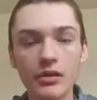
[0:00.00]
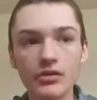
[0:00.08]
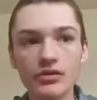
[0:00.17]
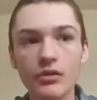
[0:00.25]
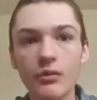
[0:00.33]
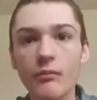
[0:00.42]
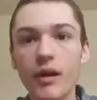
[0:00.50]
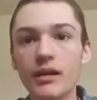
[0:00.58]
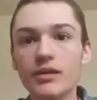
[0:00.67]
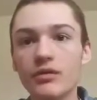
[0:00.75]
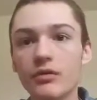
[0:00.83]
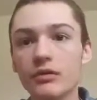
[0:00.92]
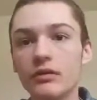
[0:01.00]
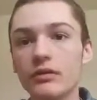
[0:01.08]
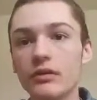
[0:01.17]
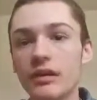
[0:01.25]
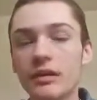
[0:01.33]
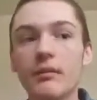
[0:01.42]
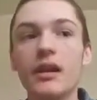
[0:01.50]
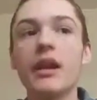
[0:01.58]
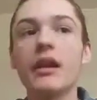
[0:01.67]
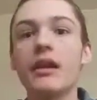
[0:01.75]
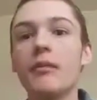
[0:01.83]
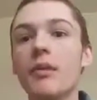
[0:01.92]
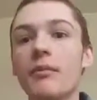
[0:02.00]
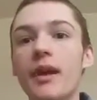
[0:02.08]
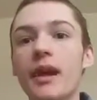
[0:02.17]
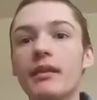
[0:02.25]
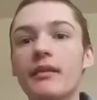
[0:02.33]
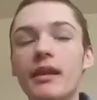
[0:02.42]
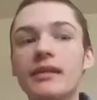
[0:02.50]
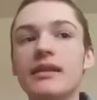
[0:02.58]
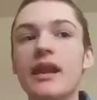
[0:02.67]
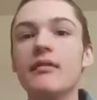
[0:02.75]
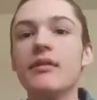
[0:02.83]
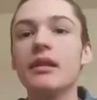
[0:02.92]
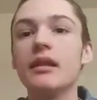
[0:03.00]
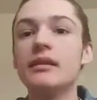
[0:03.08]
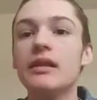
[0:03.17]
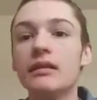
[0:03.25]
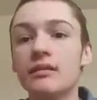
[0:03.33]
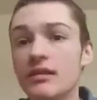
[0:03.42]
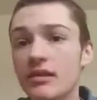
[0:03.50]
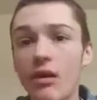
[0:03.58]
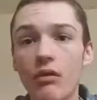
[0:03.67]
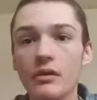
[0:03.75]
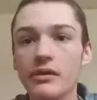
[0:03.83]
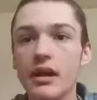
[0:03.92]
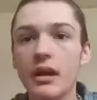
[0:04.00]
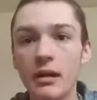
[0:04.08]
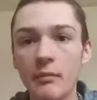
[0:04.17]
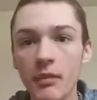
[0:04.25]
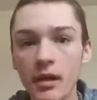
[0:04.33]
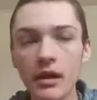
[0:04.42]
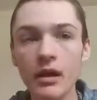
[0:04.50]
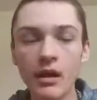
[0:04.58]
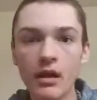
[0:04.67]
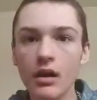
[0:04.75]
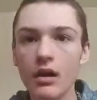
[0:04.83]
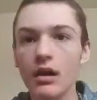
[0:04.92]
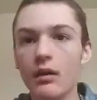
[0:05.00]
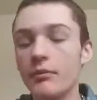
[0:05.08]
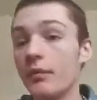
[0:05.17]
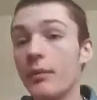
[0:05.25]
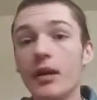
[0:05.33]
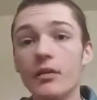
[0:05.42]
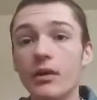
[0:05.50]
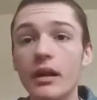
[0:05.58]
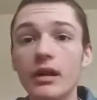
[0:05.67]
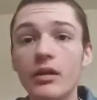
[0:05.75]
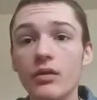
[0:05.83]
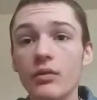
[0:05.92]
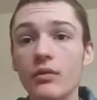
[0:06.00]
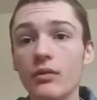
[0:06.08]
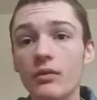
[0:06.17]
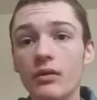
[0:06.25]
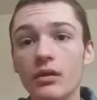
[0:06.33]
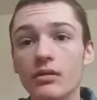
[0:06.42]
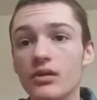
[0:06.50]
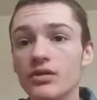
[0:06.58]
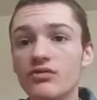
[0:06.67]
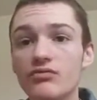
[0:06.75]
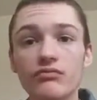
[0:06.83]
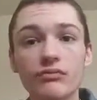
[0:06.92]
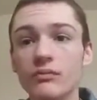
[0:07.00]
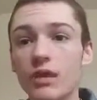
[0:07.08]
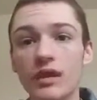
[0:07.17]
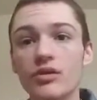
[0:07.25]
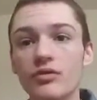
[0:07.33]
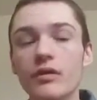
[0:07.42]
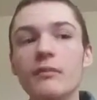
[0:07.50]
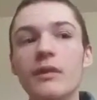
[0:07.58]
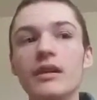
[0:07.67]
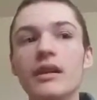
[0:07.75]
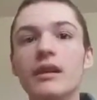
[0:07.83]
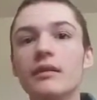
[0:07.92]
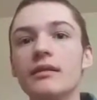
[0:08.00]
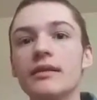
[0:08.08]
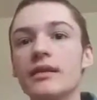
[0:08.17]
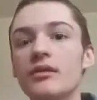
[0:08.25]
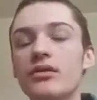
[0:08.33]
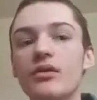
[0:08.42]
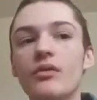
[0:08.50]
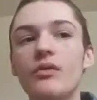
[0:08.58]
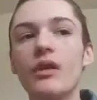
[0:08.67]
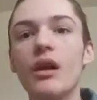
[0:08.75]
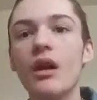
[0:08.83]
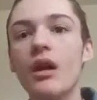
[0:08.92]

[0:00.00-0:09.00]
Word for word: so my shoulders and my neck and my back, they stay really tense all the time um, no matter what I do, they're just extremely tense. And so